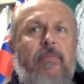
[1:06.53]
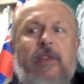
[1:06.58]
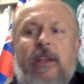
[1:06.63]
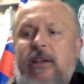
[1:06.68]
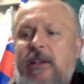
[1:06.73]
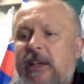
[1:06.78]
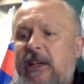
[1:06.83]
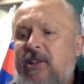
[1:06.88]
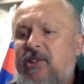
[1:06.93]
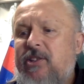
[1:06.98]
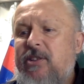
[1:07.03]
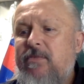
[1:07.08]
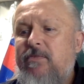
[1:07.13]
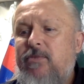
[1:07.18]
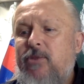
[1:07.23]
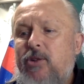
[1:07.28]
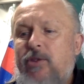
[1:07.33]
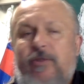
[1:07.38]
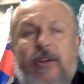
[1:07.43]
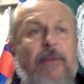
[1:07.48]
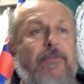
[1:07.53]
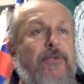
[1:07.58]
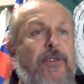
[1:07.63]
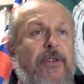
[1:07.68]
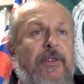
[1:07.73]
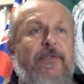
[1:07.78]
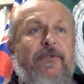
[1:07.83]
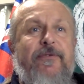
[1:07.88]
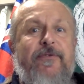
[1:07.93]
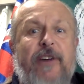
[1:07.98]
needs to move up to
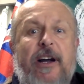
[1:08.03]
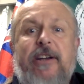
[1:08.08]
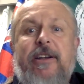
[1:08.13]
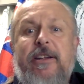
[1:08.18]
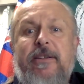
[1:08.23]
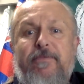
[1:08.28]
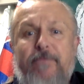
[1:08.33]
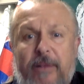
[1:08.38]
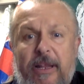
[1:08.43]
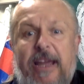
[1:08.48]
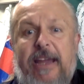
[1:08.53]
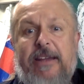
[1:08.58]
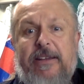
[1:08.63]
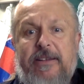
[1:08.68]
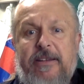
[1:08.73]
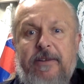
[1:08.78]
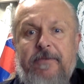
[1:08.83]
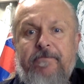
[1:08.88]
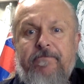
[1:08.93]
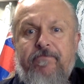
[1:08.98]
the fucking plate.